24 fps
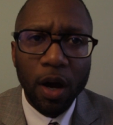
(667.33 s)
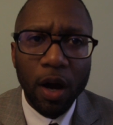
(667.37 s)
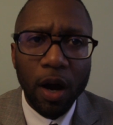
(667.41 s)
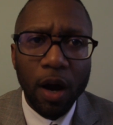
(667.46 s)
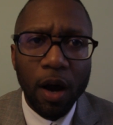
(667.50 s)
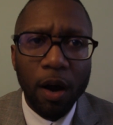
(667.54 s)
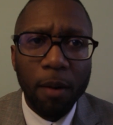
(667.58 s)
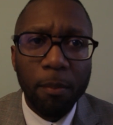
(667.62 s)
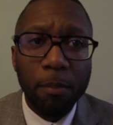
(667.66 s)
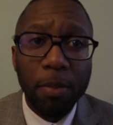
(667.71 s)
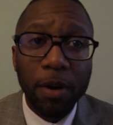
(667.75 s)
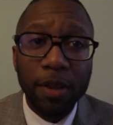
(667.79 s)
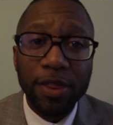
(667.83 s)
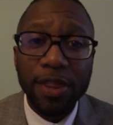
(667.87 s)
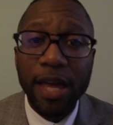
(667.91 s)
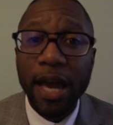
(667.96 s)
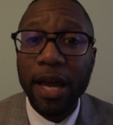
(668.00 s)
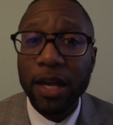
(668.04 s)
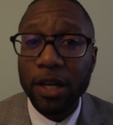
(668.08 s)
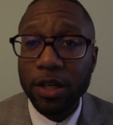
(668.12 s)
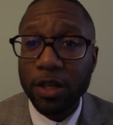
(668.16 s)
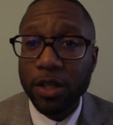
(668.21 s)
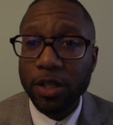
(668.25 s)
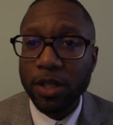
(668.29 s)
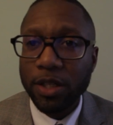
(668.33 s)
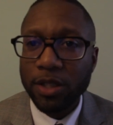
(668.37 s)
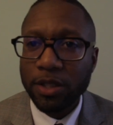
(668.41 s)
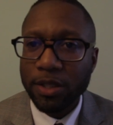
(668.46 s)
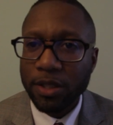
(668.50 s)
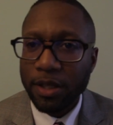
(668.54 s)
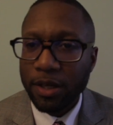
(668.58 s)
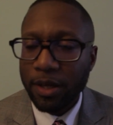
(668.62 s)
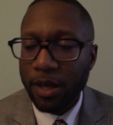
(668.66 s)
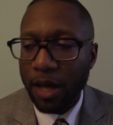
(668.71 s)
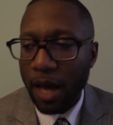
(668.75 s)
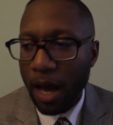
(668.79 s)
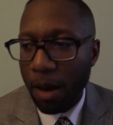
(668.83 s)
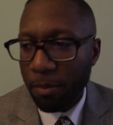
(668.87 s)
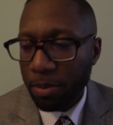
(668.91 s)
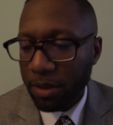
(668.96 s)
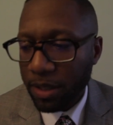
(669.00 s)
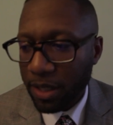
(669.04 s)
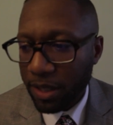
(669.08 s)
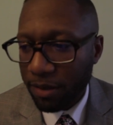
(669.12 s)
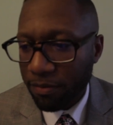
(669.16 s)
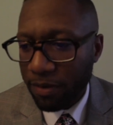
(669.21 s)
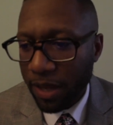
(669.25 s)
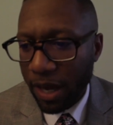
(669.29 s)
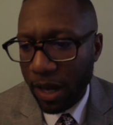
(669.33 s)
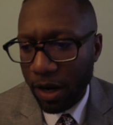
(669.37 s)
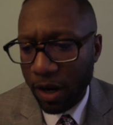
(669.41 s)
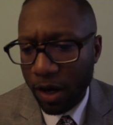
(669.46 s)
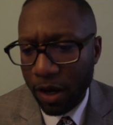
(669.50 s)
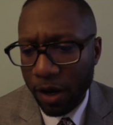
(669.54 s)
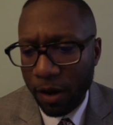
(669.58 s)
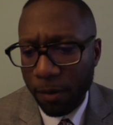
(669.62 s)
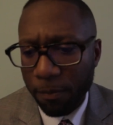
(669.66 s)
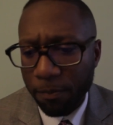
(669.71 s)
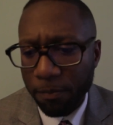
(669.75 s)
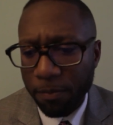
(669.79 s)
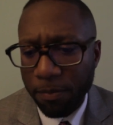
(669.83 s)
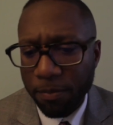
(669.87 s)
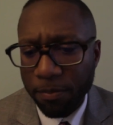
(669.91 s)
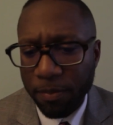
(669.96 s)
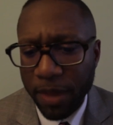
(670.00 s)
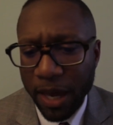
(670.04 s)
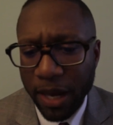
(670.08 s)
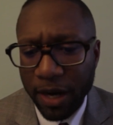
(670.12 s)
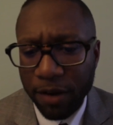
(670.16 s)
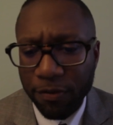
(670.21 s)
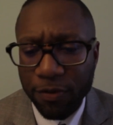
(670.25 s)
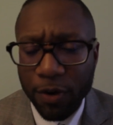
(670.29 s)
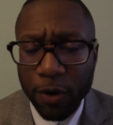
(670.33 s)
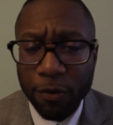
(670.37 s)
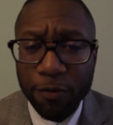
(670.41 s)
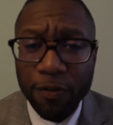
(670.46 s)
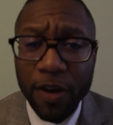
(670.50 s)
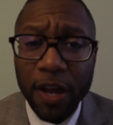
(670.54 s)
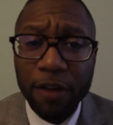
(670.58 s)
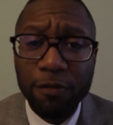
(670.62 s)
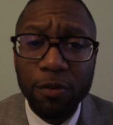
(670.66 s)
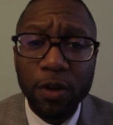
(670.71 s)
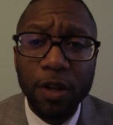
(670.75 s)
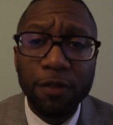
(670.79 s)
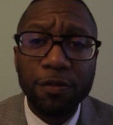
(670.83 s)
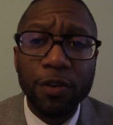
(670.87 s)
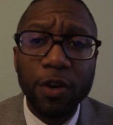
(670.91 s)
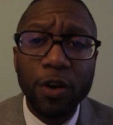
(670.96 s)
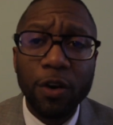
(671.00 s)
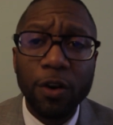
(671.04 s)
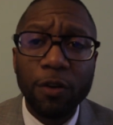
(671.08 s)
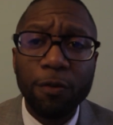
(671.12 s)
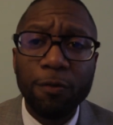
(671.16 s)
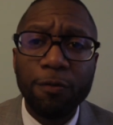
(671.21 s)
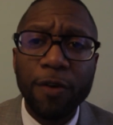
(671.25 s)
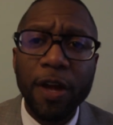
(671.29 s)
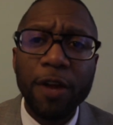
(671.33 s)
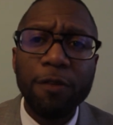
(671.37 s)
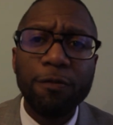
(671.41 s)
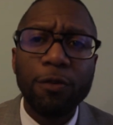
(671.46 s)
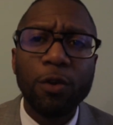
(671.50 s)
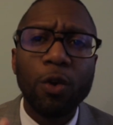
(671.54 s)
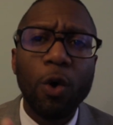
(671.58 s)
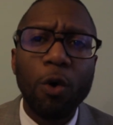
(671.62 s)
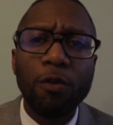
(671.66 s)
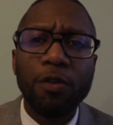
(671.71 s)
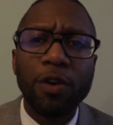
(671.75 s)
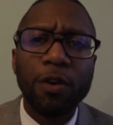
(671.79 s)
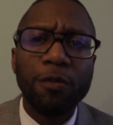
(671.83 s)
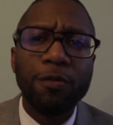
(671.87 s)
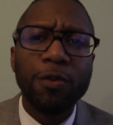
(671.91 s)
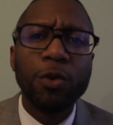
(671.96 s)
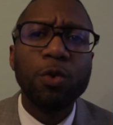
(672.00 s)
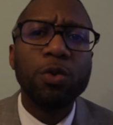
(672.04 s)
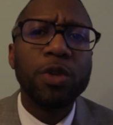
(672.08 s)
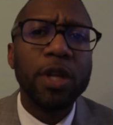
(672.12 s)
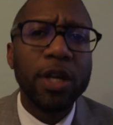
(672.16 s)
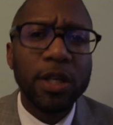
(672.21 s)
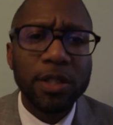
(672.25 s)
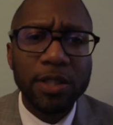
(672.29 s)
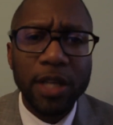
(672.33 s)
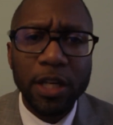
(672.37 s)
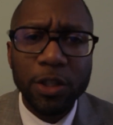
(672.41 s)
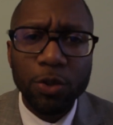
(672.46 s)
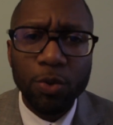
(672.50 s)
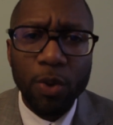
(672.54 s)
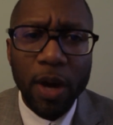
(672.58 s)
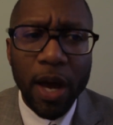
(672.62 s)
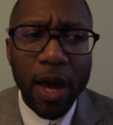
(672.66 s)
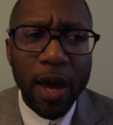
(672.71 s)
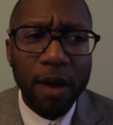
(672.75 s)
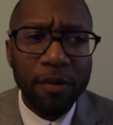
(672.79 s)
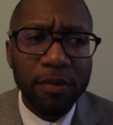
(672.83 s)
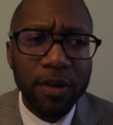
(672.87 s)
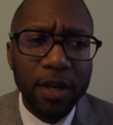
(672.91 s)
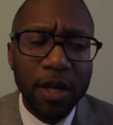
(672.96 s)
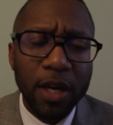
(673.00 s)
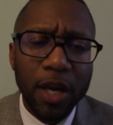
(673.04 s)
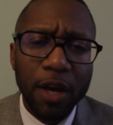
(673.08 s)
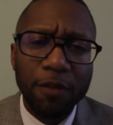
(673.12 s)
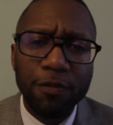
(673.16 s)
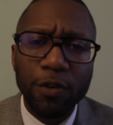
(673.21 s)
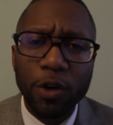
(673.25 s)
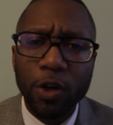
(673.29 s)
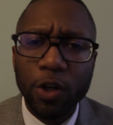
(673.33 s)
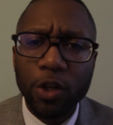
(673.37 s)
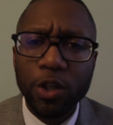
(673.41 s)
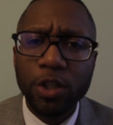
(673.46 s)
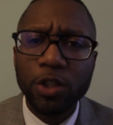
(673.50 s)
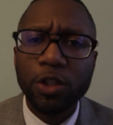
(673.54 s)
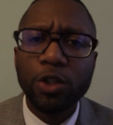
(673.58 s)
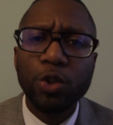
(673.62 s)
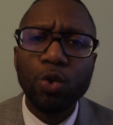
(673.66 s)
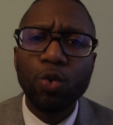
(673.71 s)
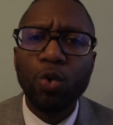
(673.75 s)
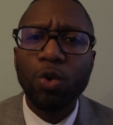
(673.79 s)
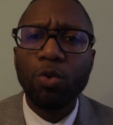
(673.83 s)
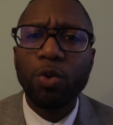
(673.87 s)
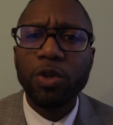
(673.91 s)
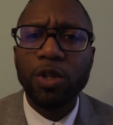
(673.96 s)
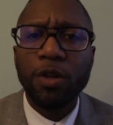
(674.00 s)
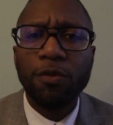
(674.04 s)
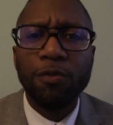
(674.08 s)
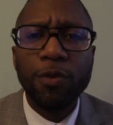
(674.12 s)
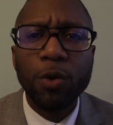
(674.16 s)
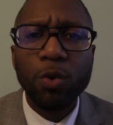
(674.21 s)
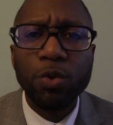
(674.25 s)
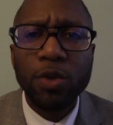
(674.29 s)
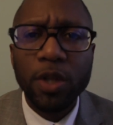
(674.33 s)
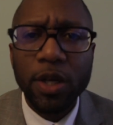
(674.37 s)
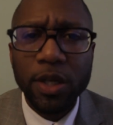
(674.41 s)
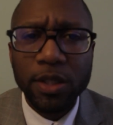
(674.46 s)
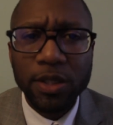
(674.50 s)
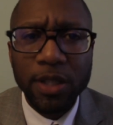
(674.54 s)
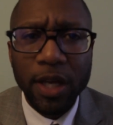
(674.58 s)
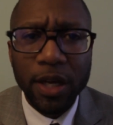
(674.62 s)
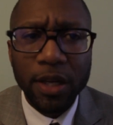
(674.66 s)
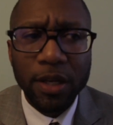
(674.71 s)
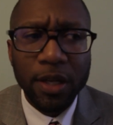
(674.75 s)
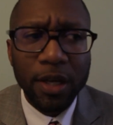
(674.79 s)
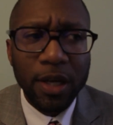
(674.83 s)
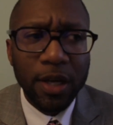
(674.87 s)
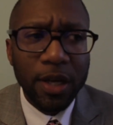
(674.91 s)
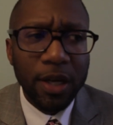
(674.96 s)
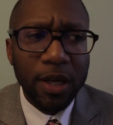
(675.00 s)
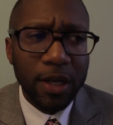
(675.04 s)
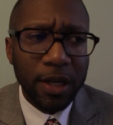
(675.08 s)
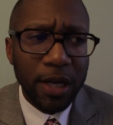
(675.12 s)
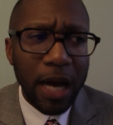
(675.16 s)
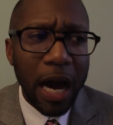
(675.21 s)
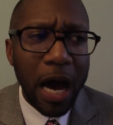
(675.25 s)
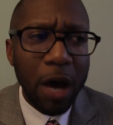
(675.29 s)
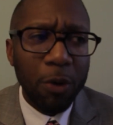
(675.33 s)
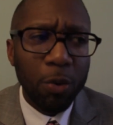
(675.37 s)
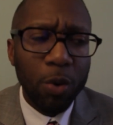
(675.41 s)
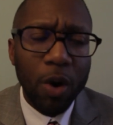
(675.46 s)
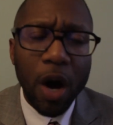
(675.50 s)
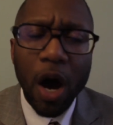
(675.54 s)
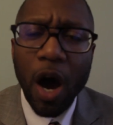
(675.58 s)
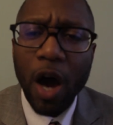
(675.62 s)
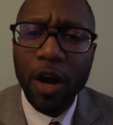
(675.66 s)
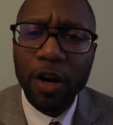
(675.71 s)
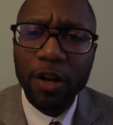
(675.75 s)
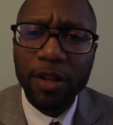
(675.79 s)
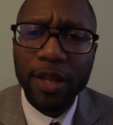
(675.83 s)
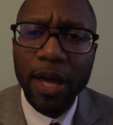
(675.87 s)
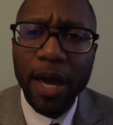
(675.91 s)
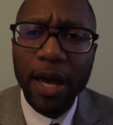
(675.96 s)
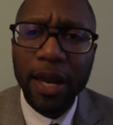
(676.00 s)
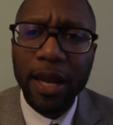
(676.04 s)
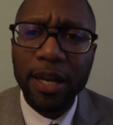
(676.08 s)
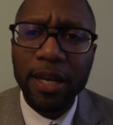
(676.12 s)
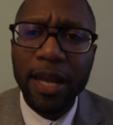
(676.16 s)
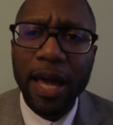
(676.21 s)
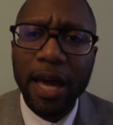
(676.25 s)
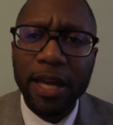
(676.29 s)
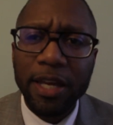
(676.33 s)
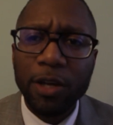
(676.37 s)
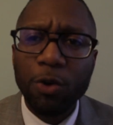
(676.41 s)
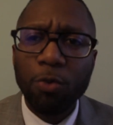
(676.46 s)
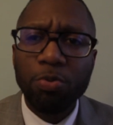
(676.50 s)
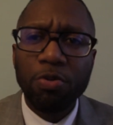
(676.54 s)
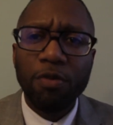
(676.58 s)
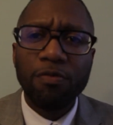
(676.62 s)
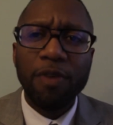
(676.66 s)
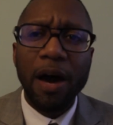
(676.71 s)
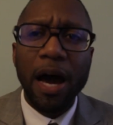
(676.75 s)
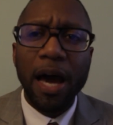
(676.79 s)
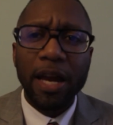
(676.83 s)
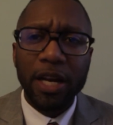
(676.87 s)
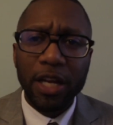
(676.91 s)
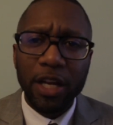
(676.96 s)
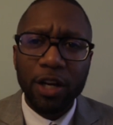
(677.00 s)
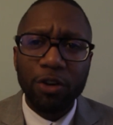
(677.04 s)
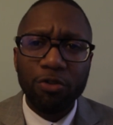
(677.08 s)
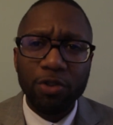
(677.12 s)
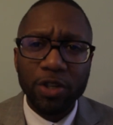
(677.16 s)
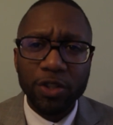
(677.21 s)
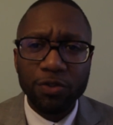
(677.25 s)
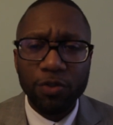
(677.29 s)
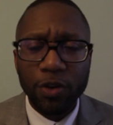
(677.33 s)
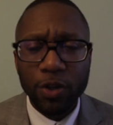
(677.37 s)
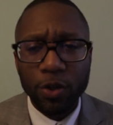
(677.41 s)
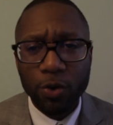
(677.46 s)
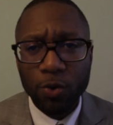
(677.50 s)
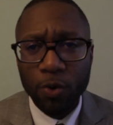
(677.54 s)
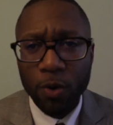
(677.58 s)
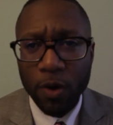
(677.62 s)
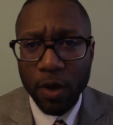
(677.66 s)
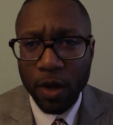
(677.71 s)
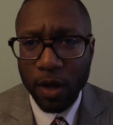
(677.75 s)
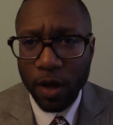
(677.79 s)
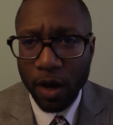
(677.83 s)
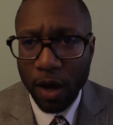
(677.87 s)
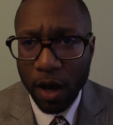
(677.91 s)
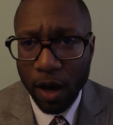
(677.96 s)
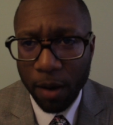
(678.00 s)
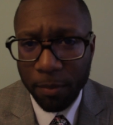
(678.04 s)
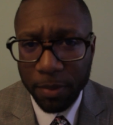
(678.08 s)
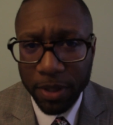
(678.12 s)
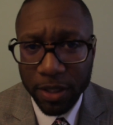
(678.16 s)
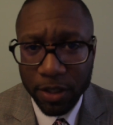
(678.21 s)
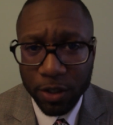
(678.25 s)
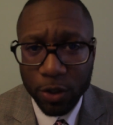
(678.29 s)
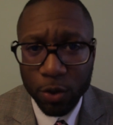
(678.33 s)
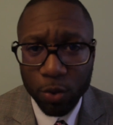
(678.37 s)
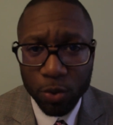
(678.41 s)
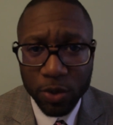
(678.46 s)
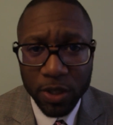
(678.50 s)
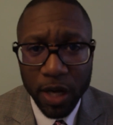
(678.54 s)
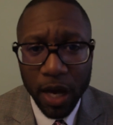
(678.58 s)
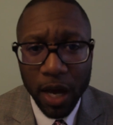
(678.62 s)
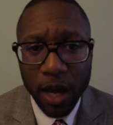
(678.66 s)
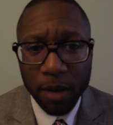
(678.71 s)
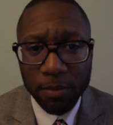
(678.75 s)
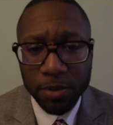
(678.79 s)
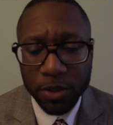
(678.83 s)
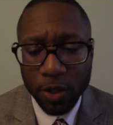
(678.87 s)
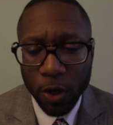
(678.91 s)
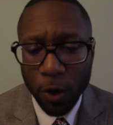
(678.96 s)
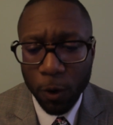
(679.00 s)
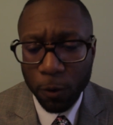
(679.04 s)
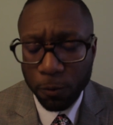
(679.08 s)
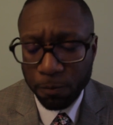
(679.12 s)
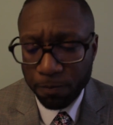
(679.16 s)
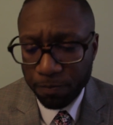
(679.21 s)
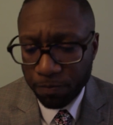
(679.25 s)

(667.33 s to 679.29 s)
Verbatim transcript: Um, but thank goodness, I believe that um, that if you're faithful, if you're faithful over the few things that you have, if you're a good steward with the few things, then God will honor that and that He'll provide increase for you um, in due time. So,